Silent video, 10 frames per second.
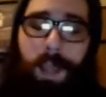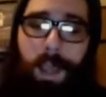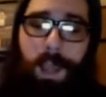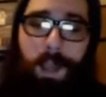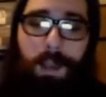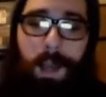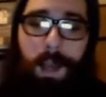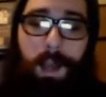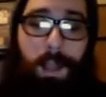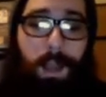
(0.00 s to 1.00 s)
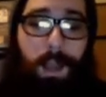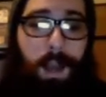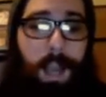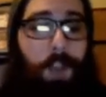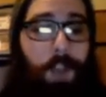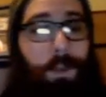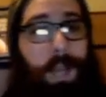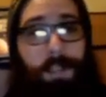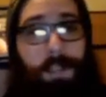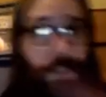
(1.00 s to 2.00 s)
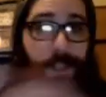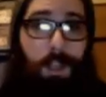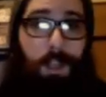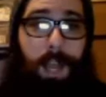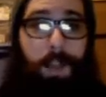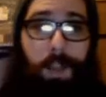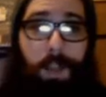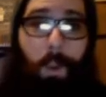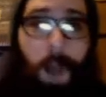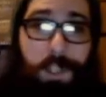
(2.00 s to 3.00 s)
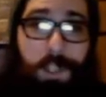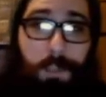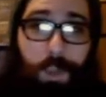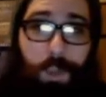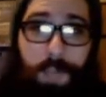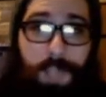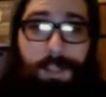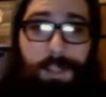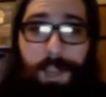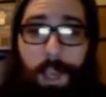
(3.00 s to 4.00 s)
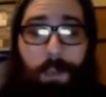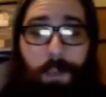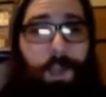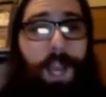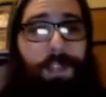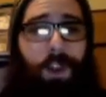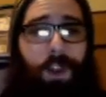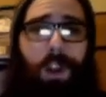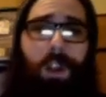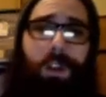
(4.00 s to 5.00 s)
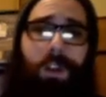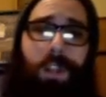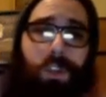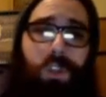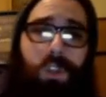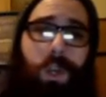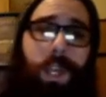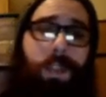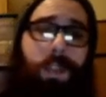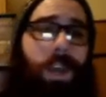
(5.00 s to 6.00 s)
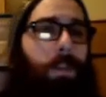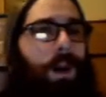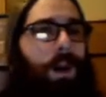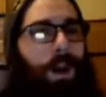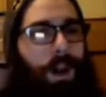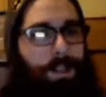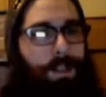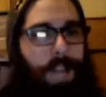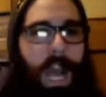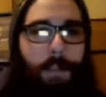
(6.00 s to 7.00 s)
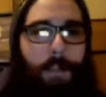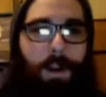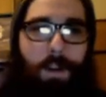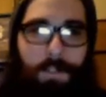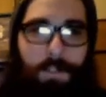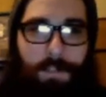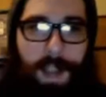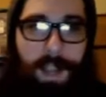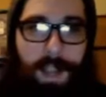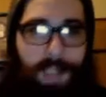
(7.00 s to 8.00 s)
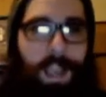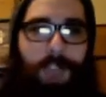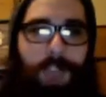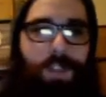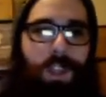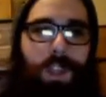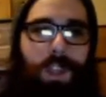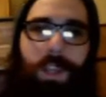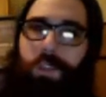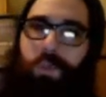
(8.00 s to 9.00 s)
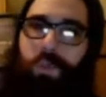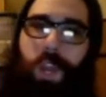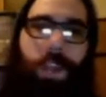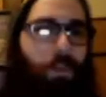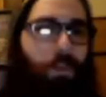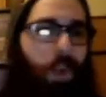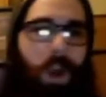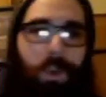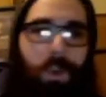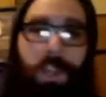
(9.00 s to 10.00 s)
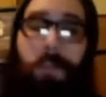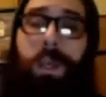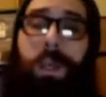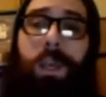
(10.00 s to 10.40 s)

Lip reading: And I hope you guys are still out there watching movies. I hope you guys are enjoying them on top of finding everything that is right and wrong with them.